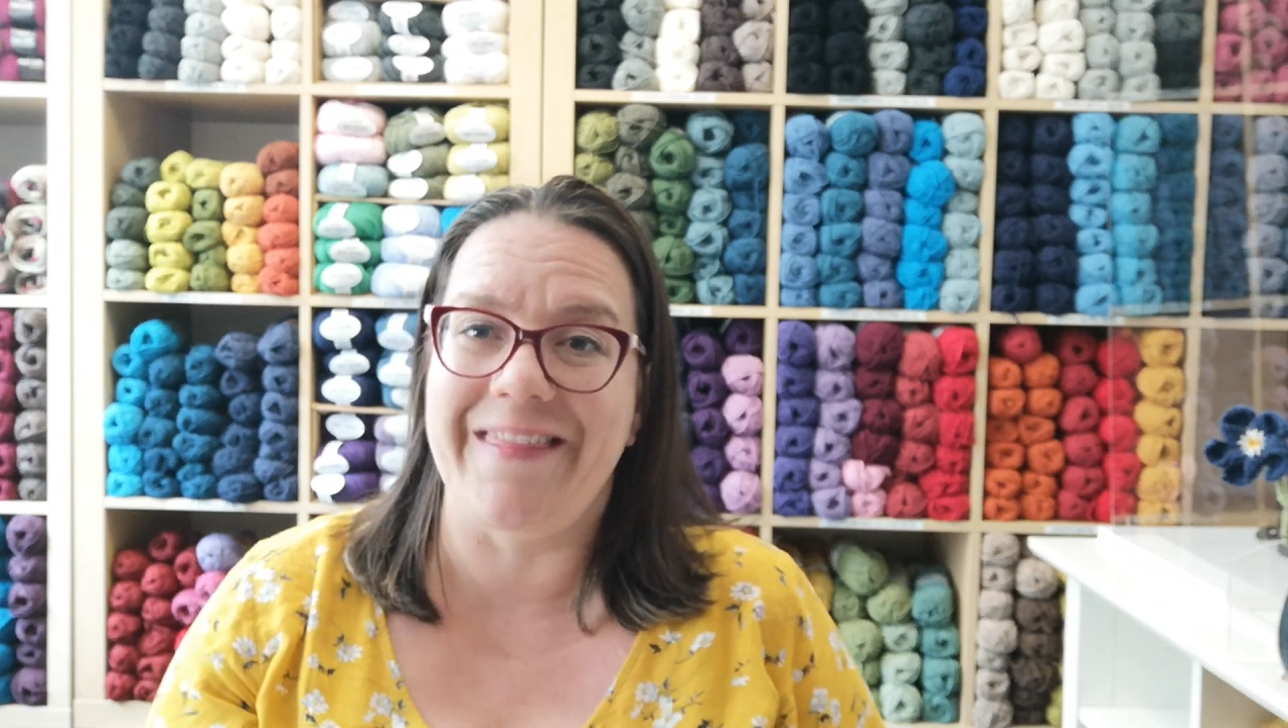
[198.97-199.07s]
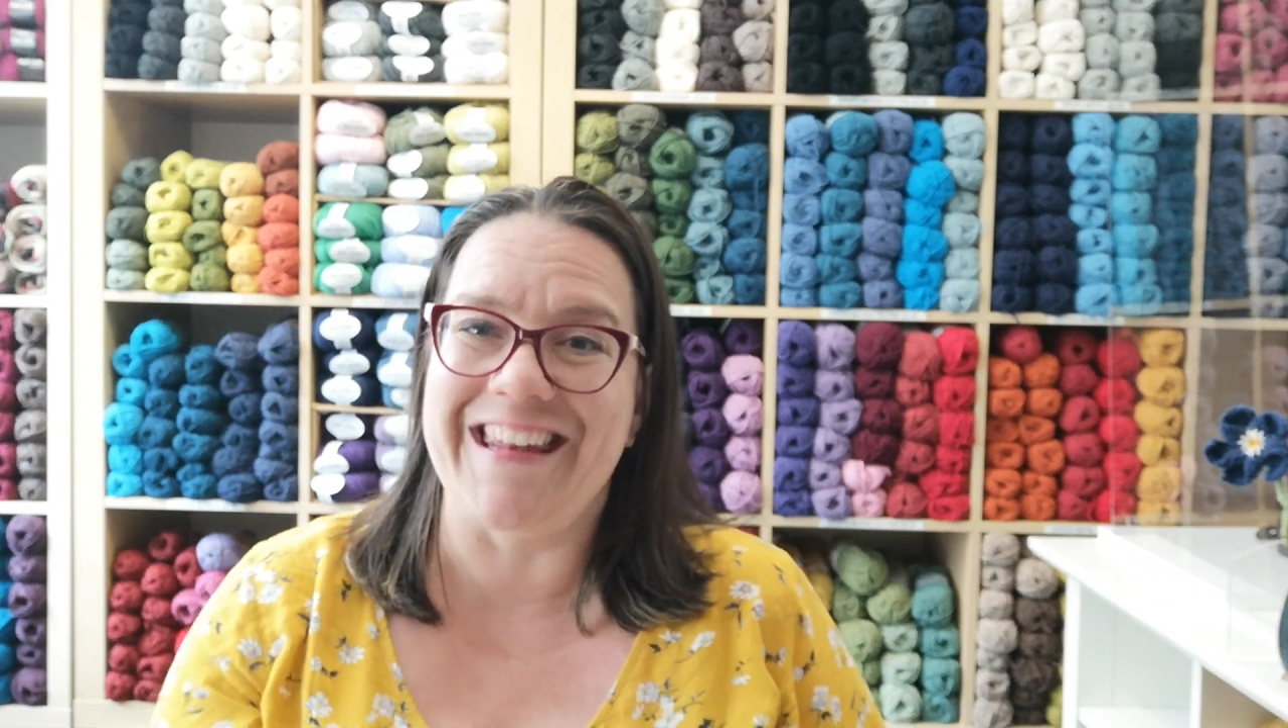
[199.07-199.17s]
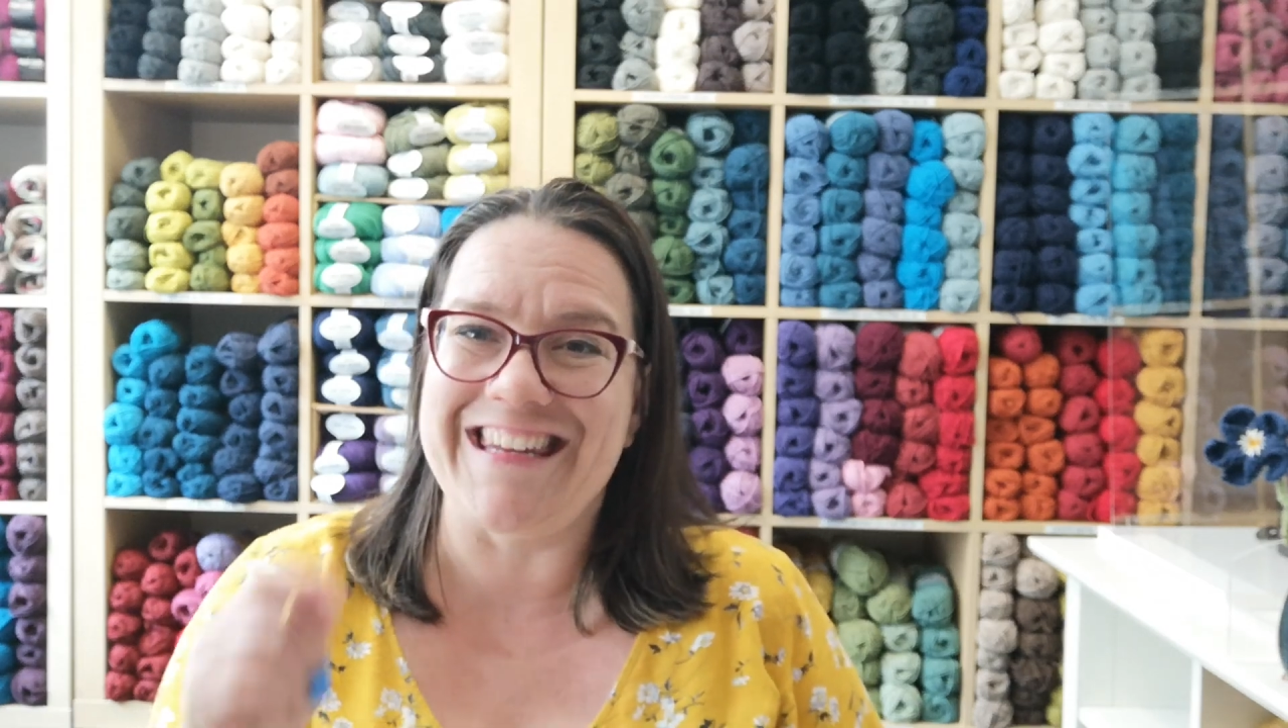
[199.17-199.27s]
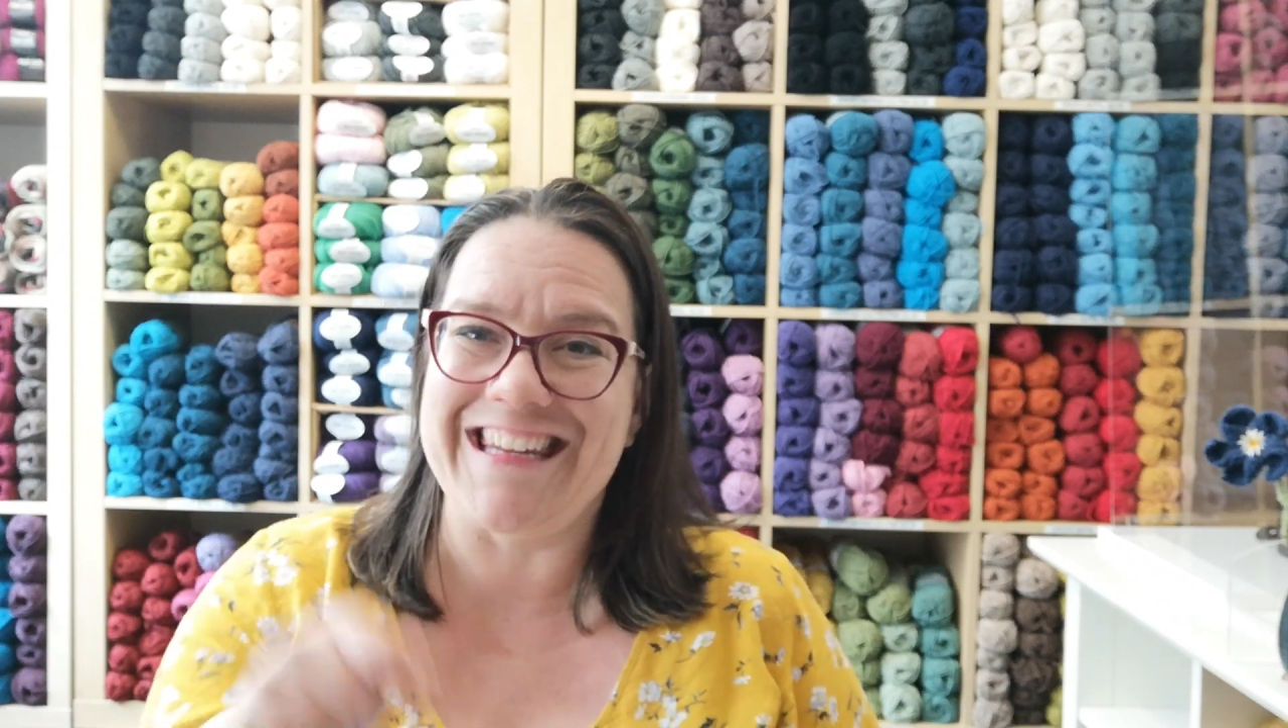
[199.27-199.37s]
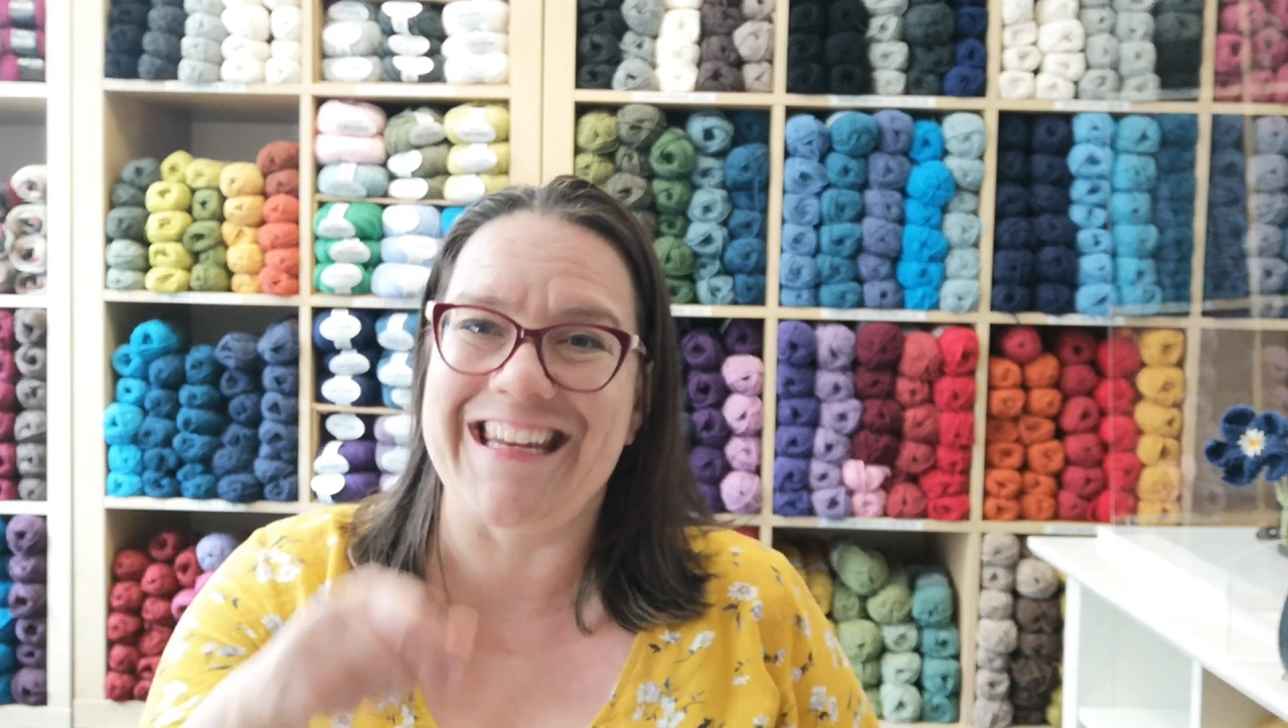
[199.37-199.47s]
and
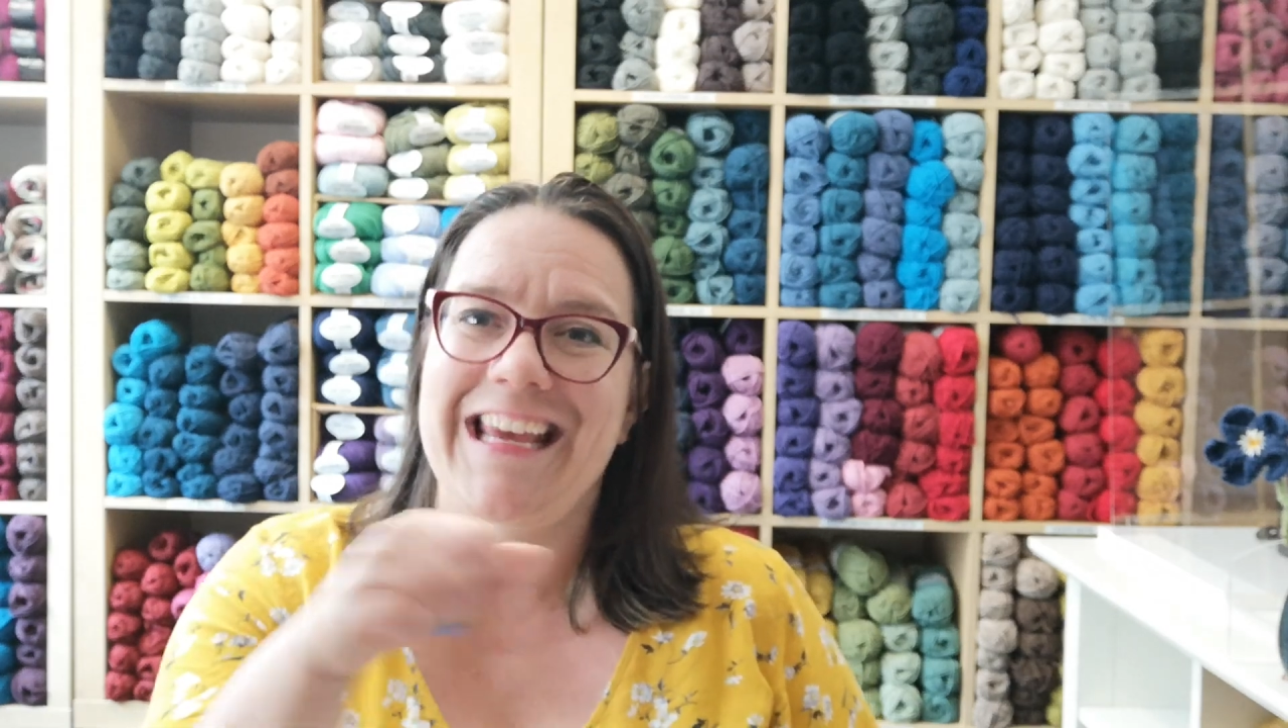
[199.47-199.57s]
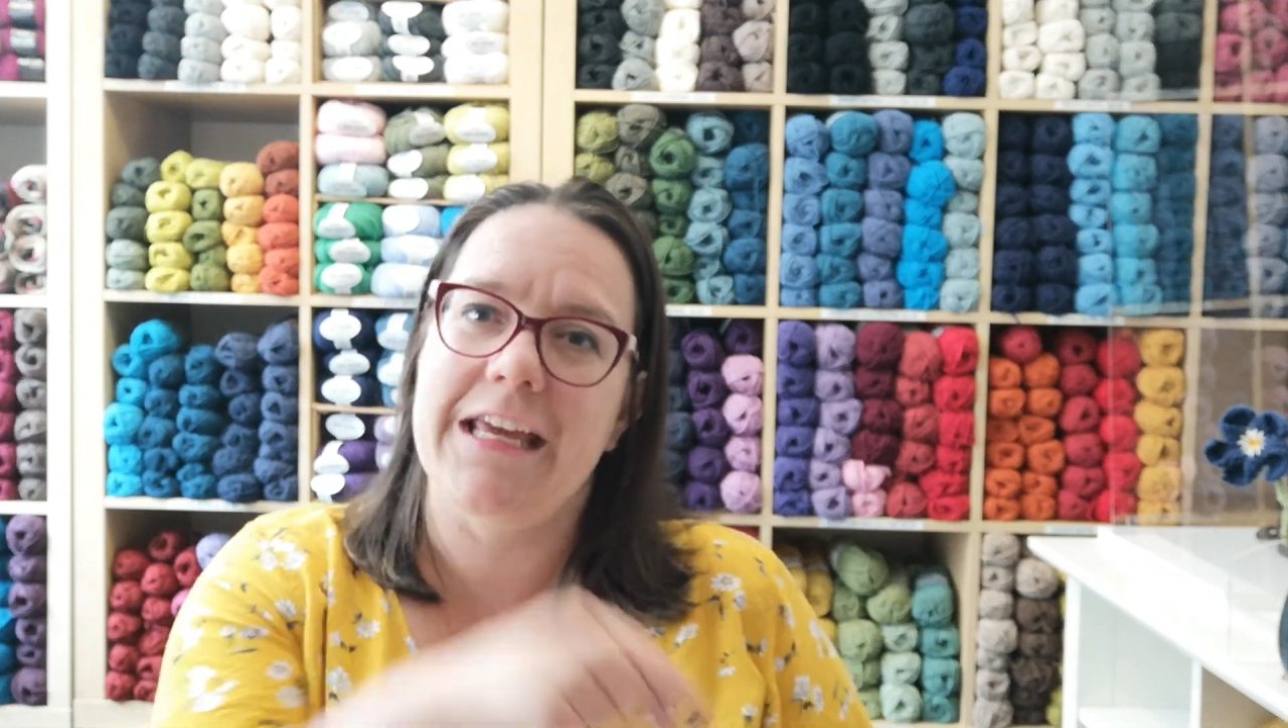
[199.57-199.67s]
then knitting